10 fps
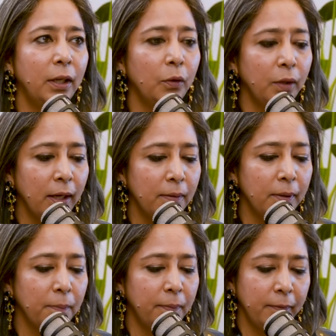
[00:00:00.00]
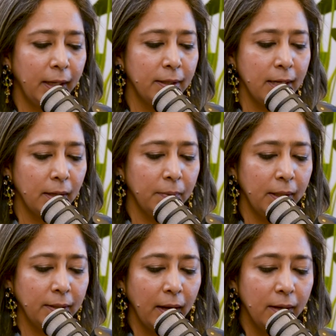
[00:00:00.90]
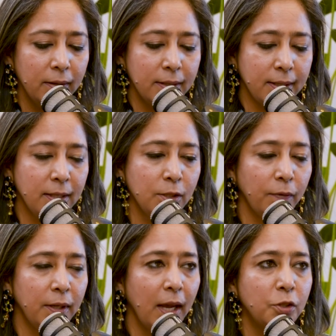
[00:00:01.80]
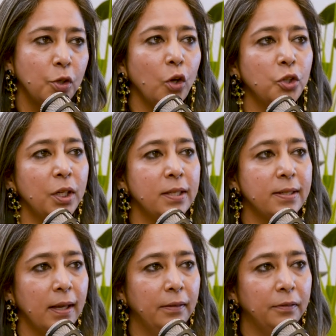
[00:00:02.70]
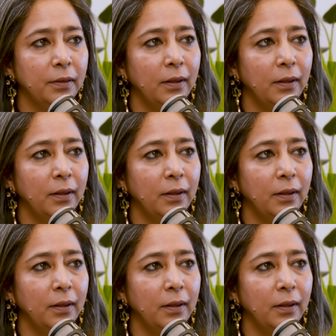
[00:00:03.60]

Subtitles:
No, we can take up the entire sense of the astrology itself.